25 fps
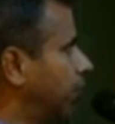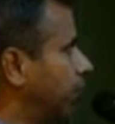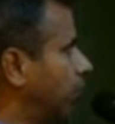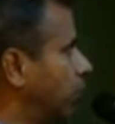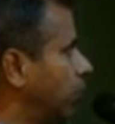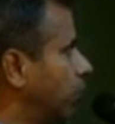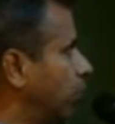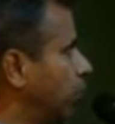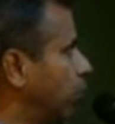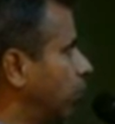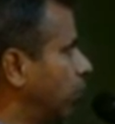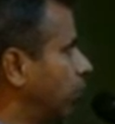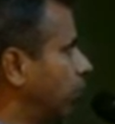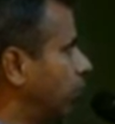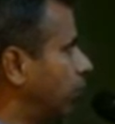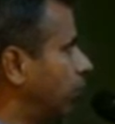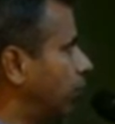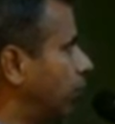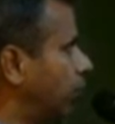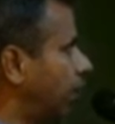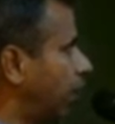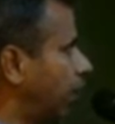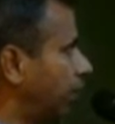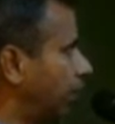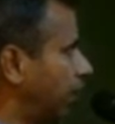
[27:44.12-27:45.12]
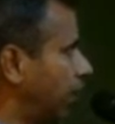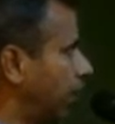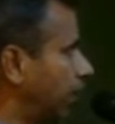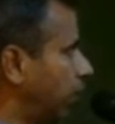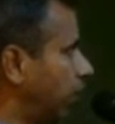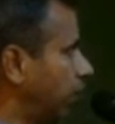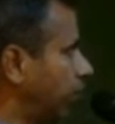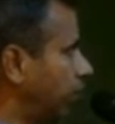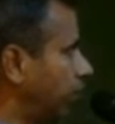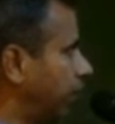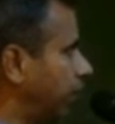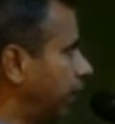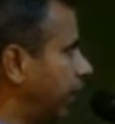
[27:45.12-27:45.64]
up schools for tribal
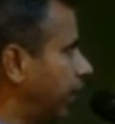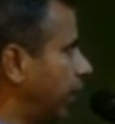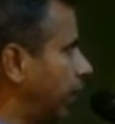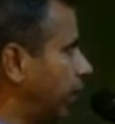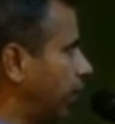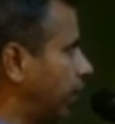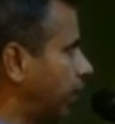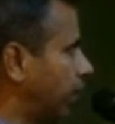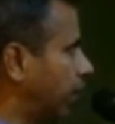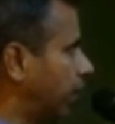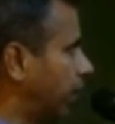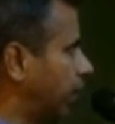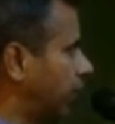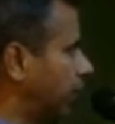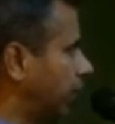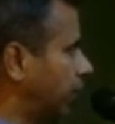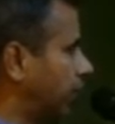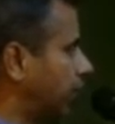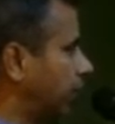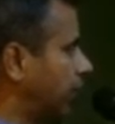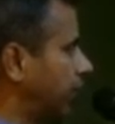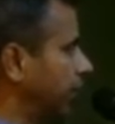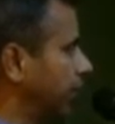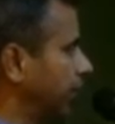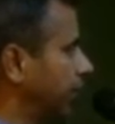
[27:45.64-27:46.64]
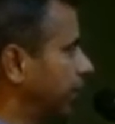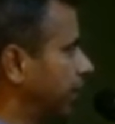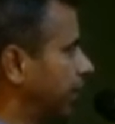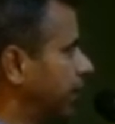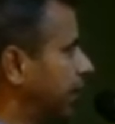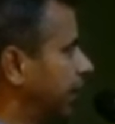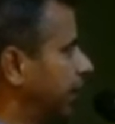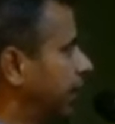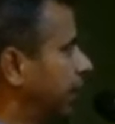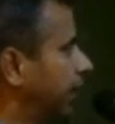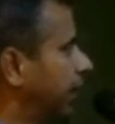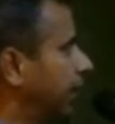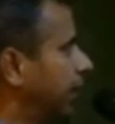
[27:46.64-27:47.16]
groups and lower caste children.
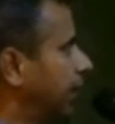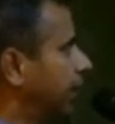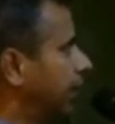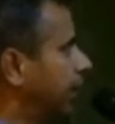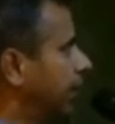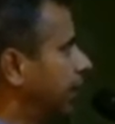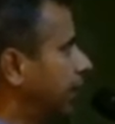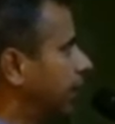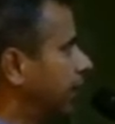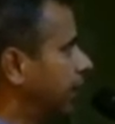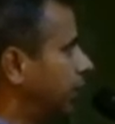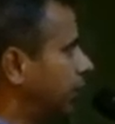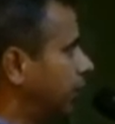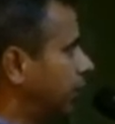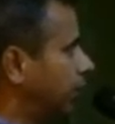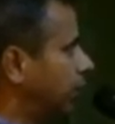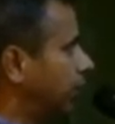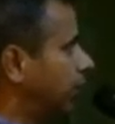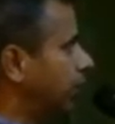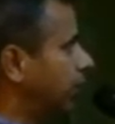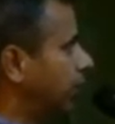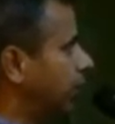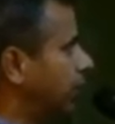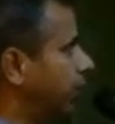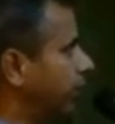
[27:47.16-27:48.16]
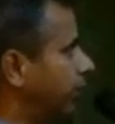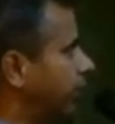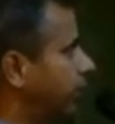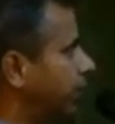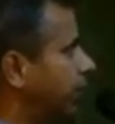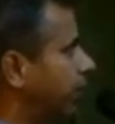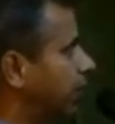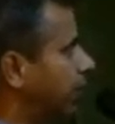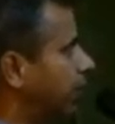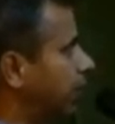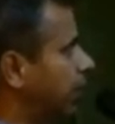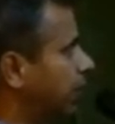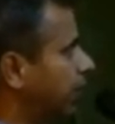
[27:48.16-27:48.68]
These children
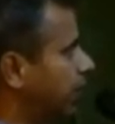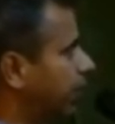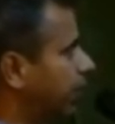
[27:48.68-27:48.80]
were thus